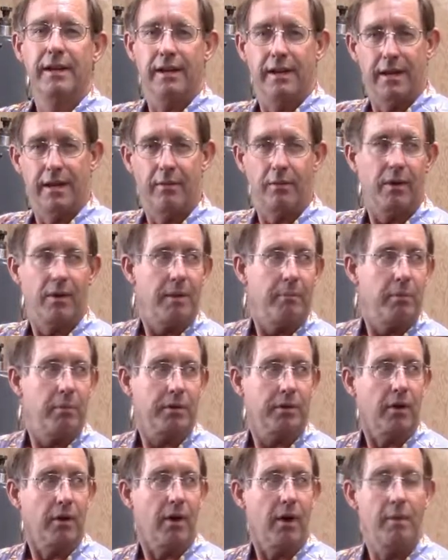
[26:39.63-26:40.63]
And when I
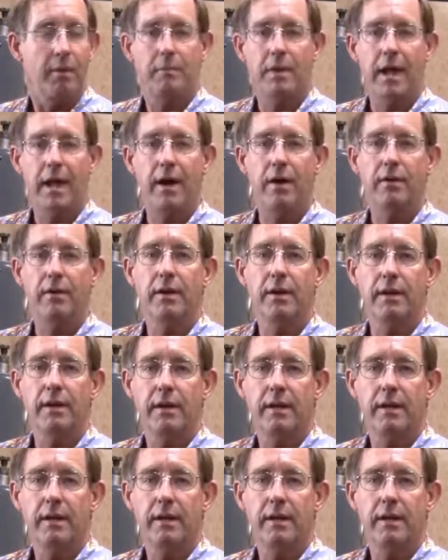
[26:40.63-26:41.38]
put the arm down,